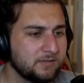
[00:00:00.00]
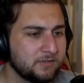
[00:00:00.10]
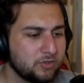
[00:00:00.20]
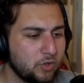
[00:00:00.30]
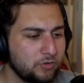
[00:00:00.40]

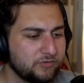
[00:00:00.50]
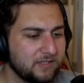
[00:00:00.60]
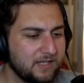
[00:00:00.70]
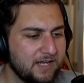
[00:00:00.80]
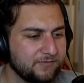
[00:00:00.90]
Goals in
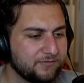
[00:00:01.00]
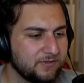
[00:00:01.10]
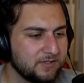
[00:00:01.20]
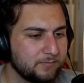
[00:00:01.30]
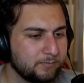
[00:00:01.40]
life.
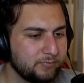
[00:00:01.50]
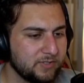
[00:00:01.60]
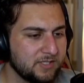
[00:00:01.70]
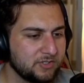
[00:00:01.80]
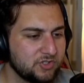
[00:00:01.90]

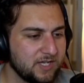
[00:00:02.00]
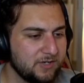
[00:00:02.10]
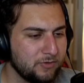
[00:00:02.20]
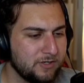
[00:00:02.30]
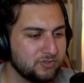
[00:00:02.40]
Be a
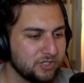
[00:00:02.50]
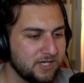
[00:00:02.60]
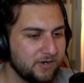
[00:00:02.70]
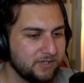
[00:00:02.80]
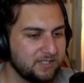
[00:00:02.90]
gener
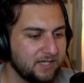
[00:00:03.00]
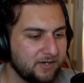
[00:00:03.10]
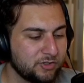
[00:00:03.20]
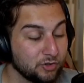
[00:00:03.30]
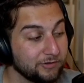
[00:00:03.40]
generic
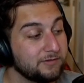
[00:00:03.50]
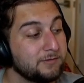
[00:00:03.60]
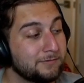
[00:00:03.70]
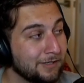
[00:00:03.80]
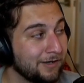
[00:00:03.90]
character.
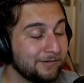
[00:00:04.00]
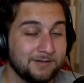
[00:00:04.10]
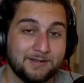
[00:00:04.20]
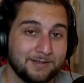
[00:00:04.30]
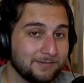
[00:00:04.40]
Done.
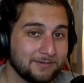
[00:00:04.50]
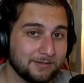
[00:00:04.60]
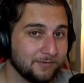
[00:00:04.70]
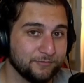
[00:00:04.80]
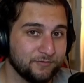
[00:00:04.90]
Ain't that
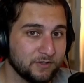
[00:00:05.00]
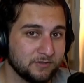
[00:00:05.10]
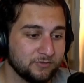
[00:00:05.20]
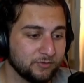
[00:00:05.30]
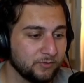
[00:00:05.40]
the fucking
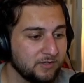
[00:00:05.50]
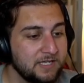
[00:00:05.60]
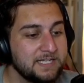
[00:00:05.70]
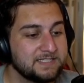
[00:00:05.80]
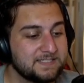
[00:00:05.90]
truth.
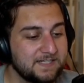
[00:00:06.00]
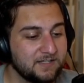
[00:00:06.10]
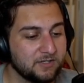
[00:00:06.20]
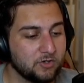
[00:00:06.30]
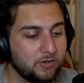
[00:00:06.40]
Steal
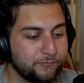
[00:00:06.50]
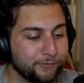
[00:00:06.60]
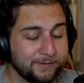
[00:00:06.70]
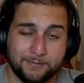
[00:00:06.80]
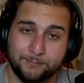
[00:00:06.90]
a
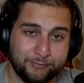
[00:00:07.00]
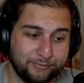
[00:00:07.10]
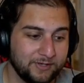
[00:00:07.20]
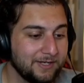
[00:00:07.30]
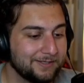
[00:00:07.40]
girlfriend.
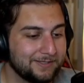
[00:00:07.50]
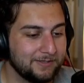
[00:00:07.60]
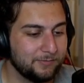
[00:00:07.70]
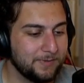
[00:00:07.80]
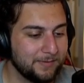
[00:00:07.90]

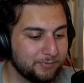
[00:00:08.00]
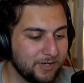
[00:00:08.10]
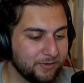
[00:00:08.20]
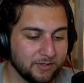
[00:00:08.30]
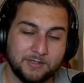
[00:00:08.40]
Kill my
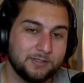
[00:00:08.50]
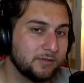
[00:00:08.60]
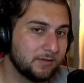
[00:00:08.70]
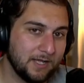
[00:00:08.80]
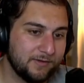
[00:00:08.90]
brother. You
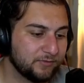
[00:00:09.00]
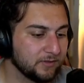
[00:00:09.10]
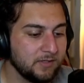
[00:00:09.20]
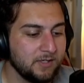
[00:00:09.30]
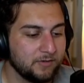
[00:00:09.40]
don't have one.
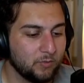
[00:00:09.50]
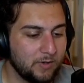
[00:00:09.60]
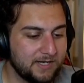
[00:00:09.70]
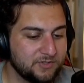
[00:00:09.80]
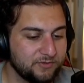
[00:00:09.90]

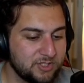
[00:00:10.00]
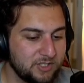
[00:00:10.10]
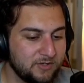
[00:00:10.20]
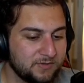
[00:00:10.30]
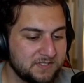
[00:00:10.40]
Watch
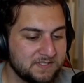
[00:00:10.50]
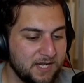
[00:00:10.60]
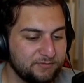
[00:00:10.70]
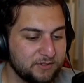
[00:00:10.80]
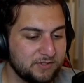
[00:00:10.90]
Vegito versus
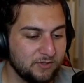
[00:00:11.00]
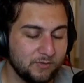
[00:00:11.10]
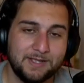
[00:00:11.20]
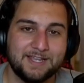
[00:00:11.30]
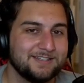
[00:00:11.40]
Kefla 2.
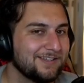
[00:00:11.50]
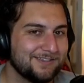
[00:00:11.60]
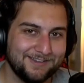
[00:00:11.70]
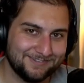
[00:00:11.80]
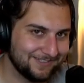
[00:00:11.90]
It doesn't
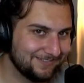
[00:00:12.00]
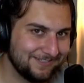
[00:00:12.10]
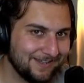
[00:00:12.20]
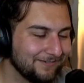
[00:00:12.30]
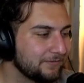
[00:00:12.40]
exist yet.